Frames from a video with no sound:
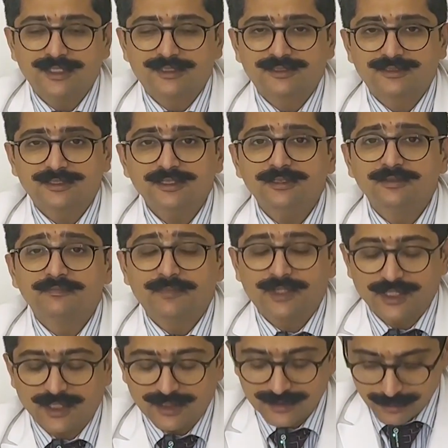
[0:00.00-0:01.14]
that's the
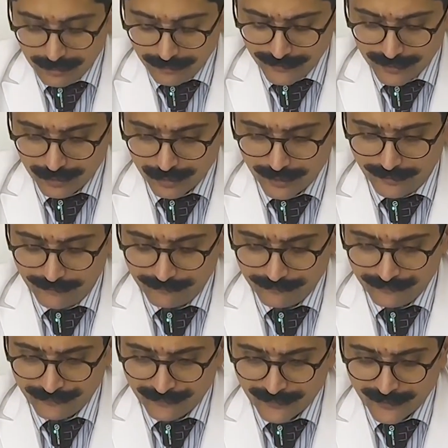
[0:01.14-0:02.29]
mechanism of injury.
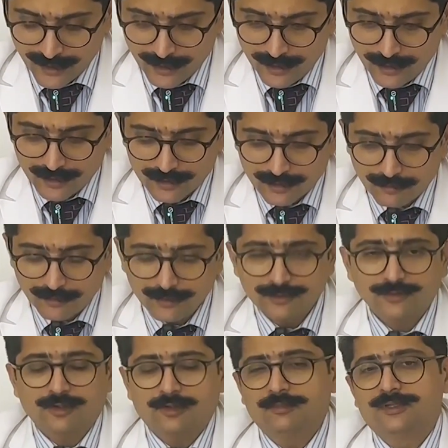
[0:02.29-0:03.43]
The
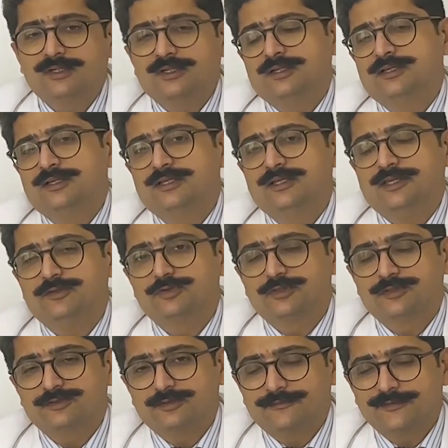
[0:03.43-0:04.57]
most common
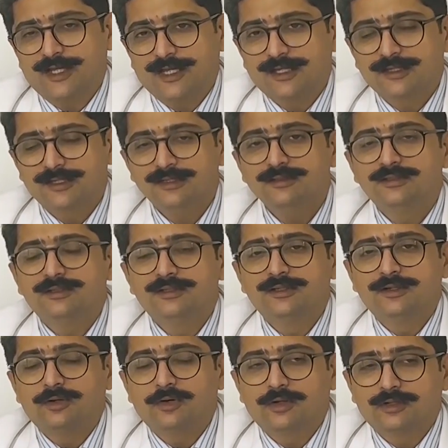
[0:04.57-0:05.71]
injuries of the ankle
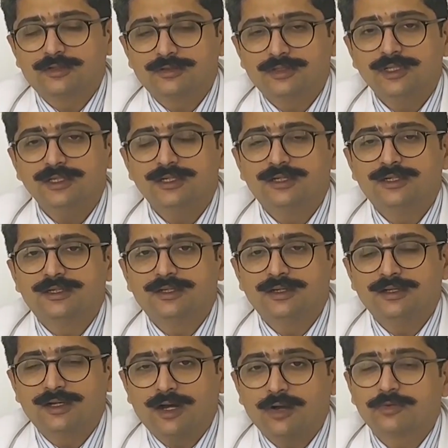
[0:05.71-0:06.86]
are on the
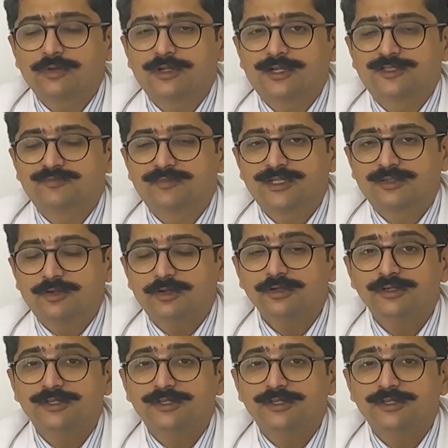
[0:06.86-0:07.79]
outer aspect or